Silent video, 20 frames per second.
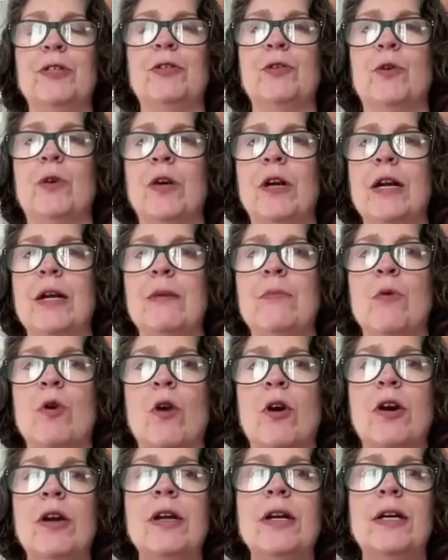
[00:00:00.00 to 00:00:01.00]
store
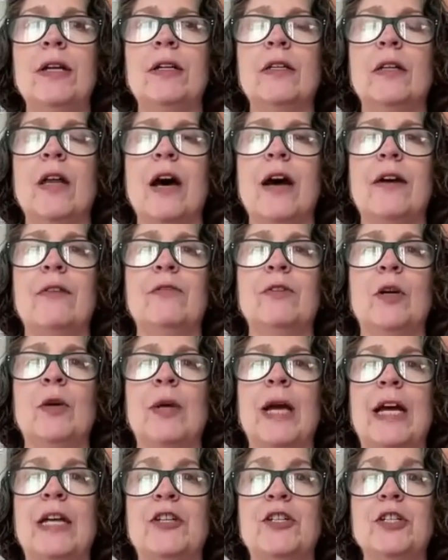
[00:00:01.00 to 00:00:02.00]
anymore in a lot of
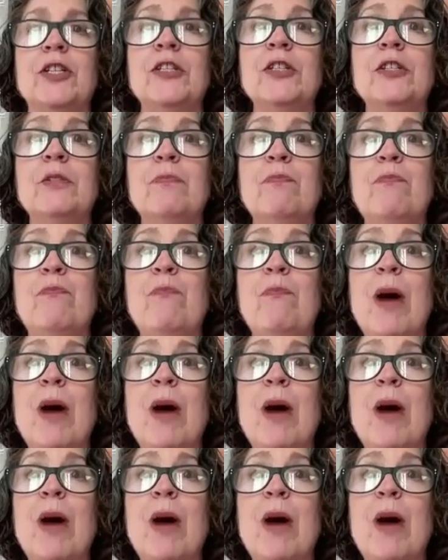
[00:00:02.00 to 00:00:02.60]
locations.